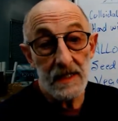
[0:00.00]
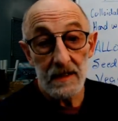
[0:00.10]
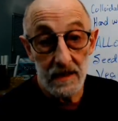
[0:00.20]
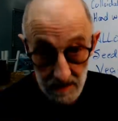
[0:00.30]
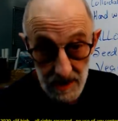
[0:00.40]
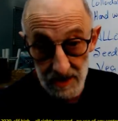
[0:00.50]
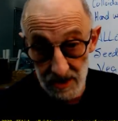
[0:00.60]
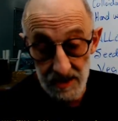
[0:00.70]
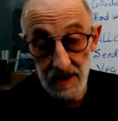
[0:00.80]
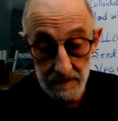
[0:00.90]
does the
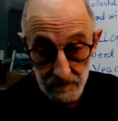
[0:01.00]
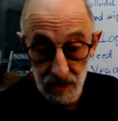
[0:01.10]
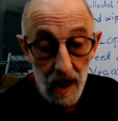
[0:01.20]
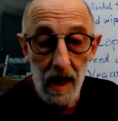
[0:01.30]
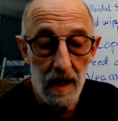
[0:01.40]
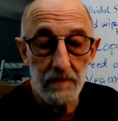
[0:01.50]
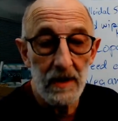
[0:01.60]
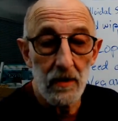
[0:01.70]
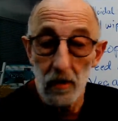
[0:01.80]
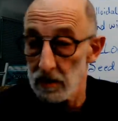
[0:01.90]
same job,
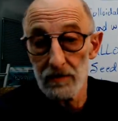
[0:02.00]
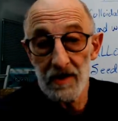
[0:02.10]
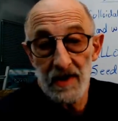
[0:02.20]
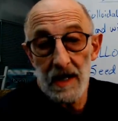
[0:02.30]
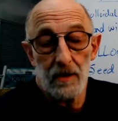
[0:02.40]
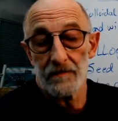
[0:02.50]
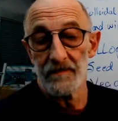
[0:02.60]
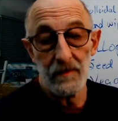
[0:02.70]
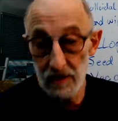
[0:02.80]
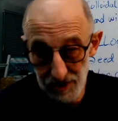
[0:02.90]
or glutathione,
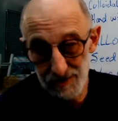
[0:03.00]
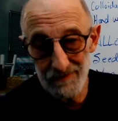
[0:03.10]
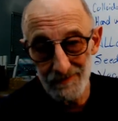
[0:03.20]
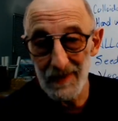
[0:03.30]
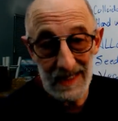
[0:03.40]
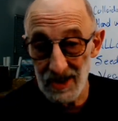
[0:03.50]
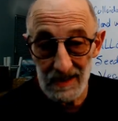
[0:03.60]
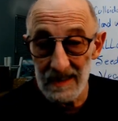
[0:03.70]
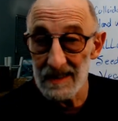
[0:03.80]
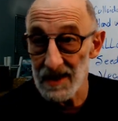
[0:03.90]
which
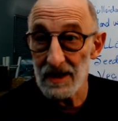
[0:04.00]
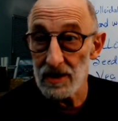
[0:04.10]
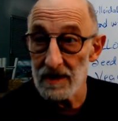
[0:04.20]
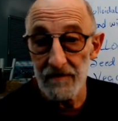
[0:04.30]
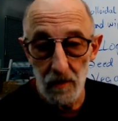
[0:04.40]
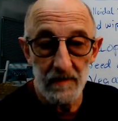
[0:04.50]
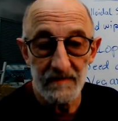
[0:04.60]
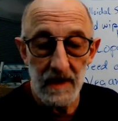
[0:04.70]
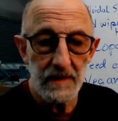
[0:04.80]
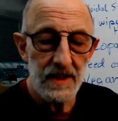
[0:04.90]
basically is actually a form of
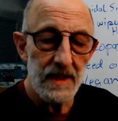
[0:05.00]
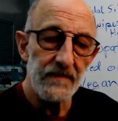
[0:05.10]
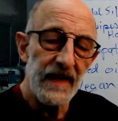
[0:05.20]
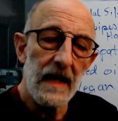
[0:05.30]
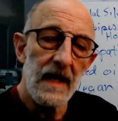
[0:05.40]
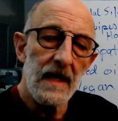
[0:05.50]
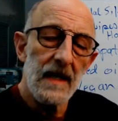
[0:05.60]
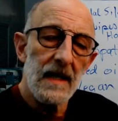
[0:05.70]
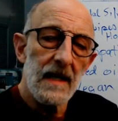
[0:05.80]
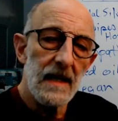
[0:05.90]
vitamin C,
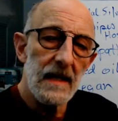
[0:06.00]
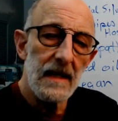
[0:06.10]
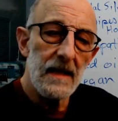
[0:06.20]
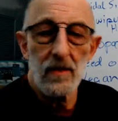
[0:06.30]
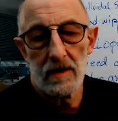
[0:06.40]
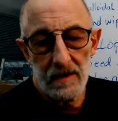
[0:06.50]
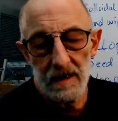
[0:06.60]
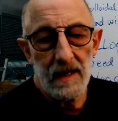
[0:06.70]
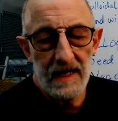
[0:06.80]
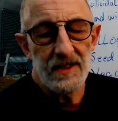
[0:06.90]
or it
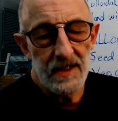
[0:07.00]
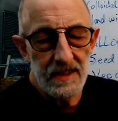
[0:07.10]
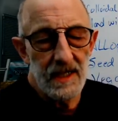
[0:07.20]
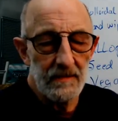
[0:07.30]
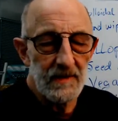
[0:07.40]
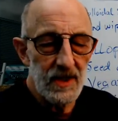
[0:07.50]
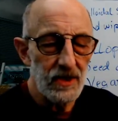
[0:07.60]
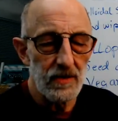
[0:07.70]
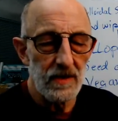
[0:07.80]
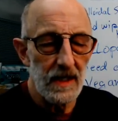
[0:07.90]
has the same
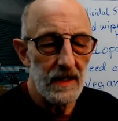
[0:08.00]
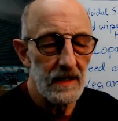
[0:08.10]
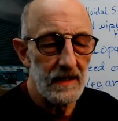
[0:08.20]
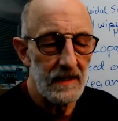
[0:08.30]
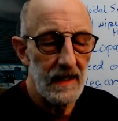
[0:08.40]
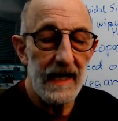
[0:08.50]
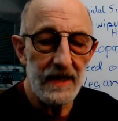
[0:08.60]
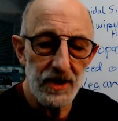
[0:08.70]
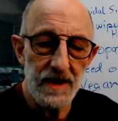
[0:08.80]
essential actions.